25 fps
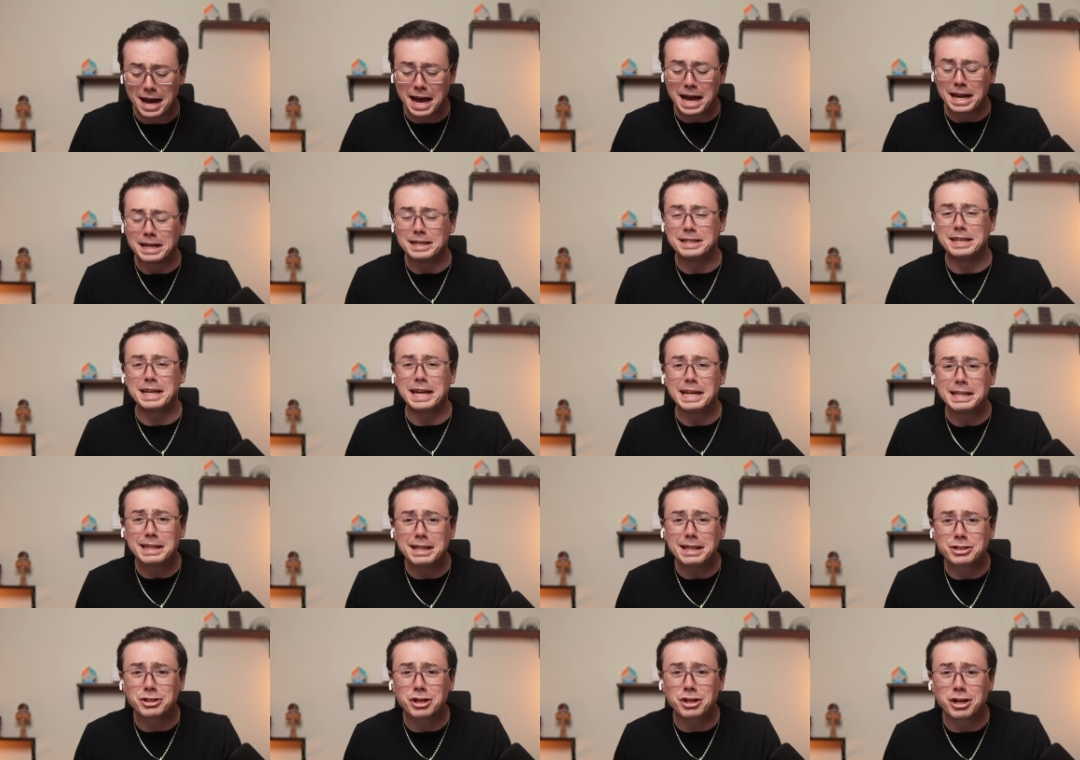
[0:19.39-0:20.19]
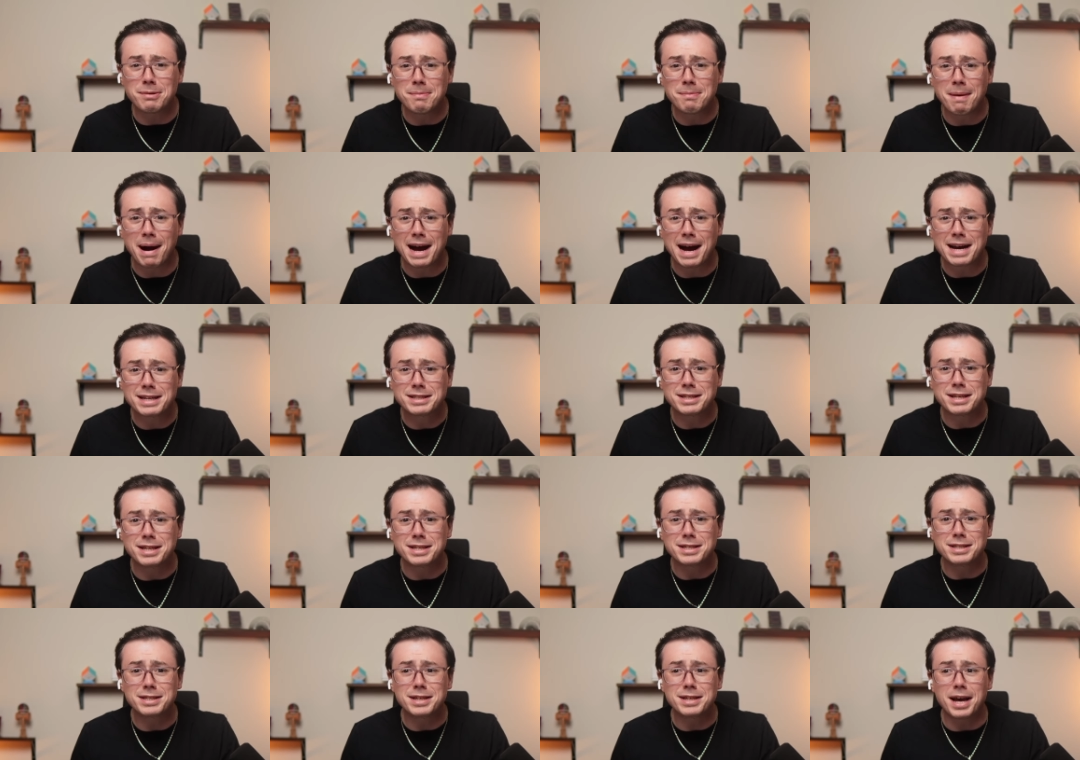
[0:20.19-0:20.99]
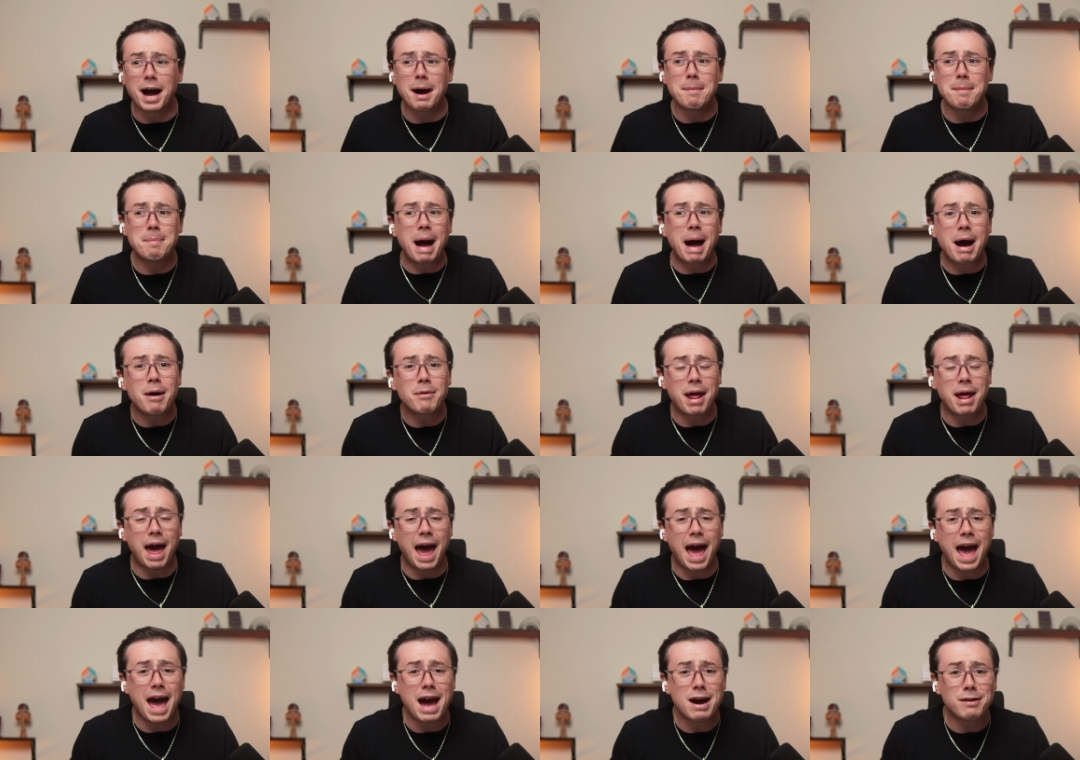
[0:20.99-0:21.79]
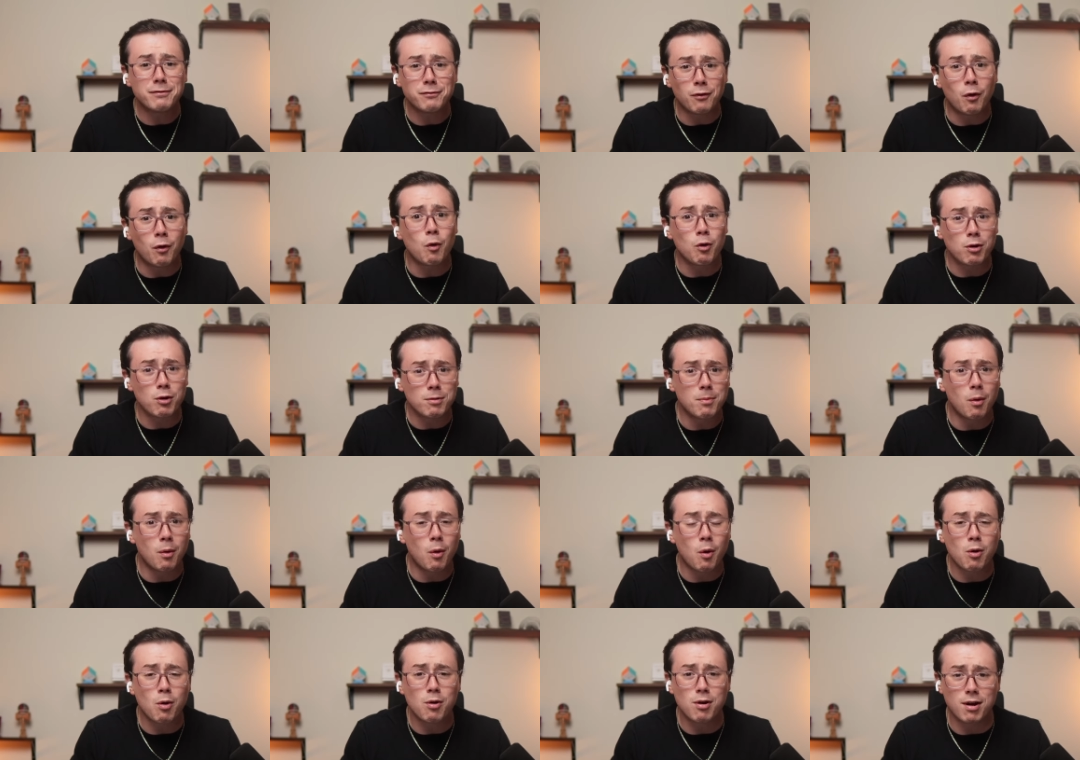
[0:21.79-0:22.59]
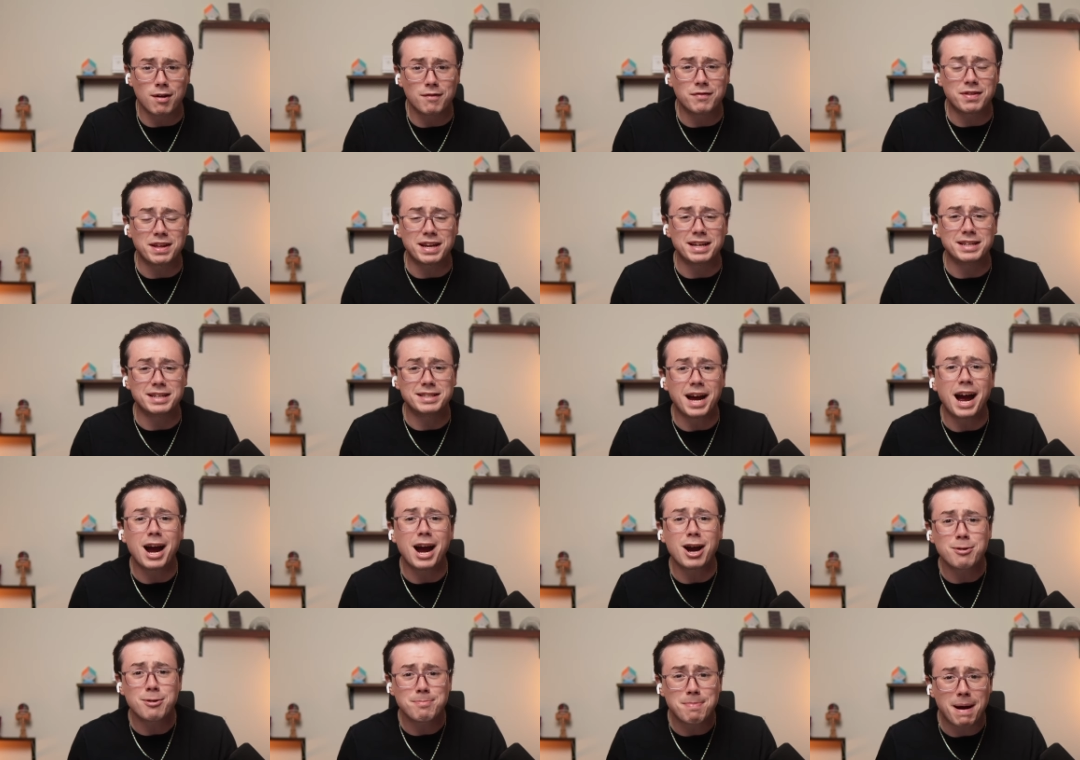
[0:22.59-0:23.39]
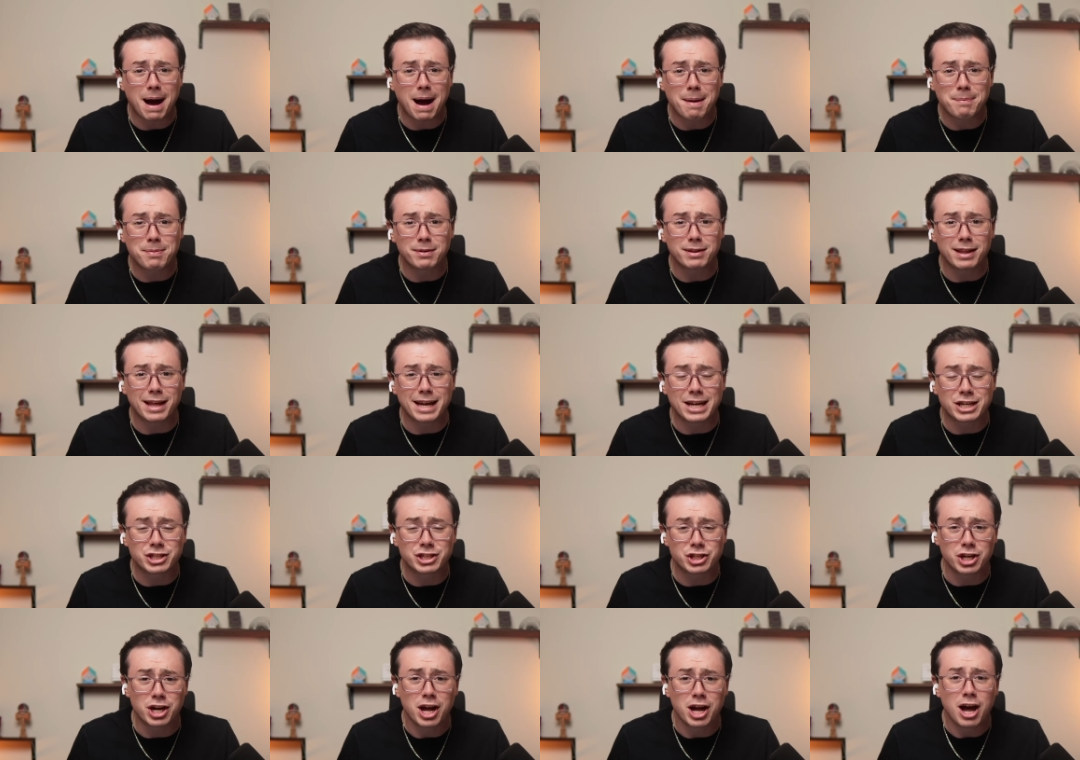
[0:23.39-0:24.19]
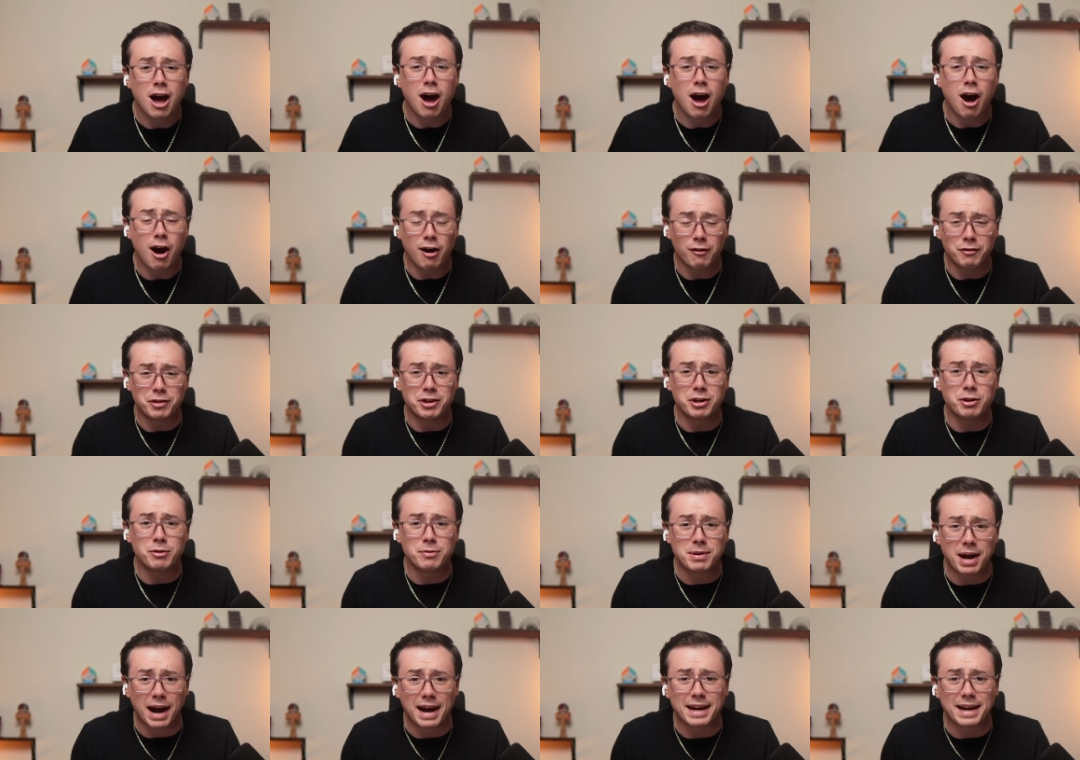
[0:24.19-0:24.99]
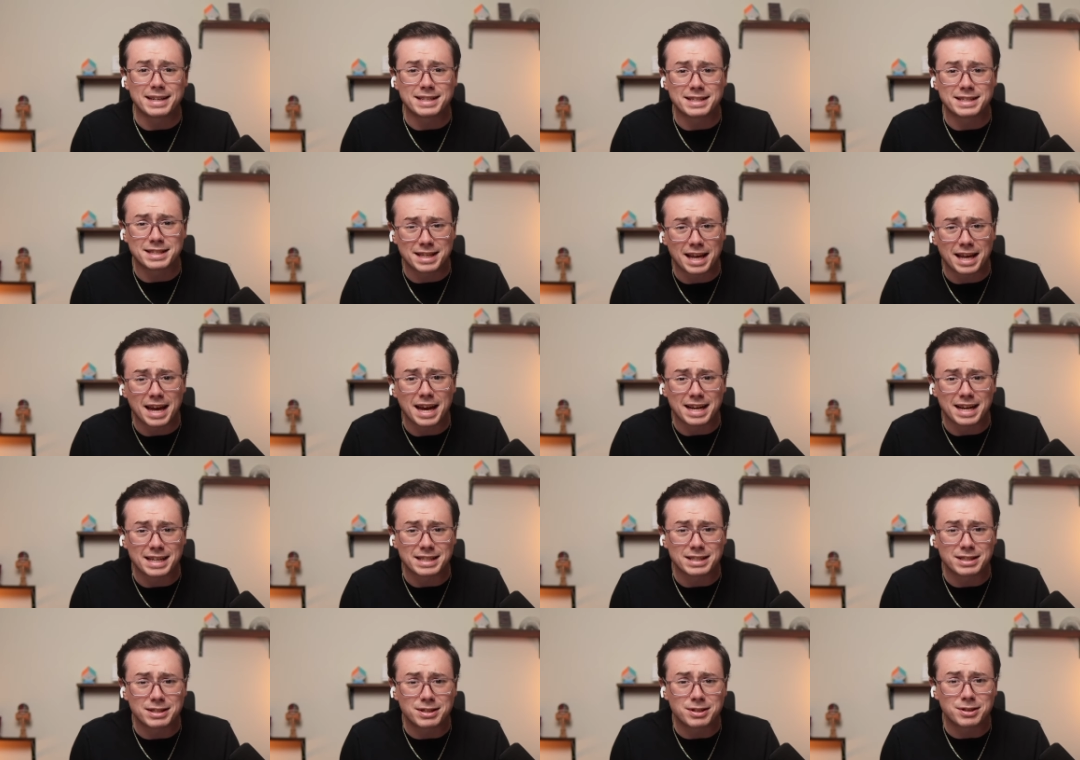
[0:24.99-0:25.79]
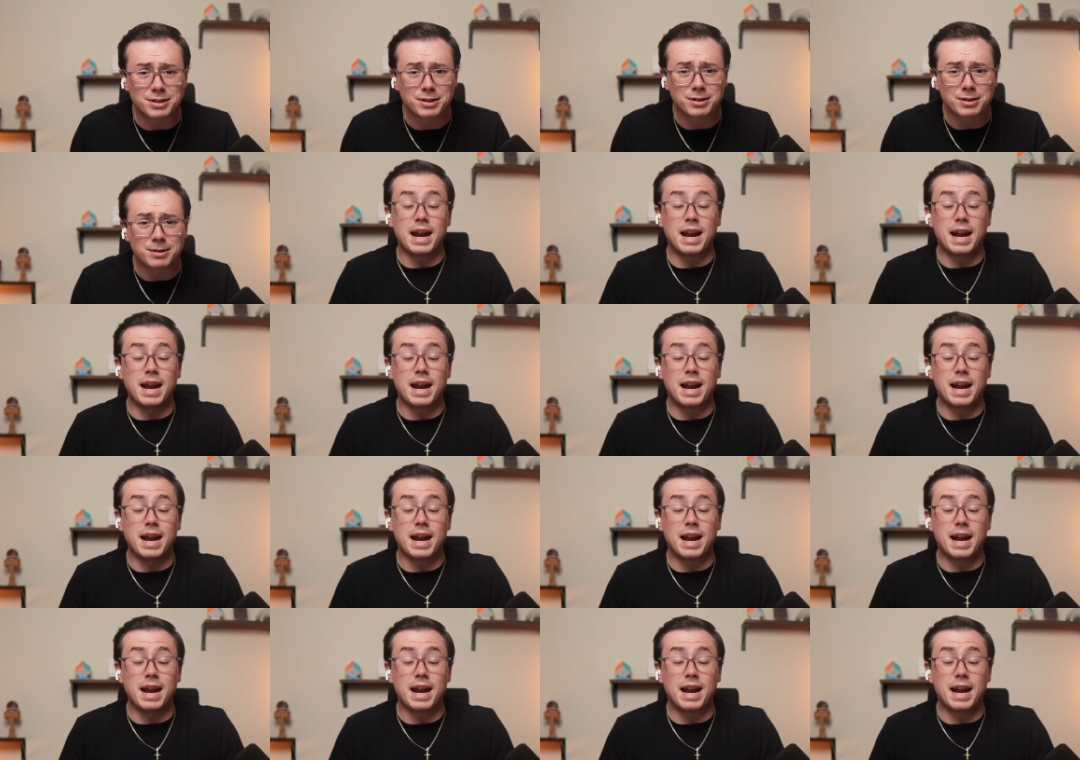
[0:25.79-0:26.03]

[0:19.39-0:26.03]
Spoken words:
delegitimizes about half or more of the entire population of the United States.